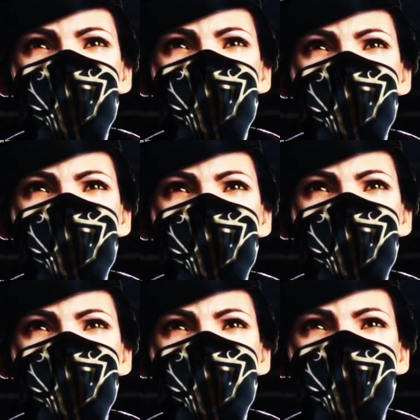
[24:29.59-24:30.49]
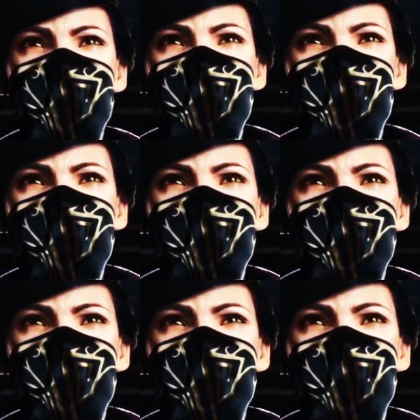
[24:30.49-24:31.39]
tell you about things, but
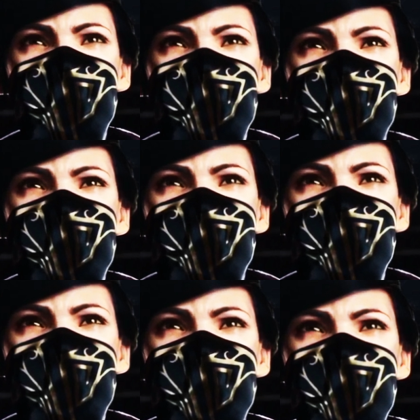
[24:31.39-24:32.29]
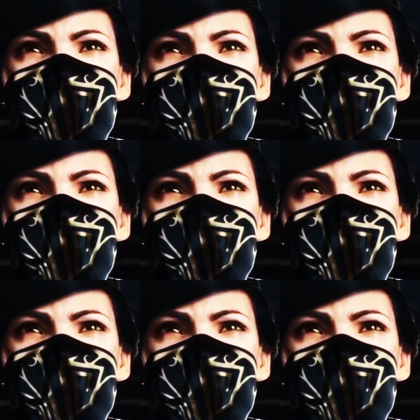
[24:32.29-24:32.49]
delve into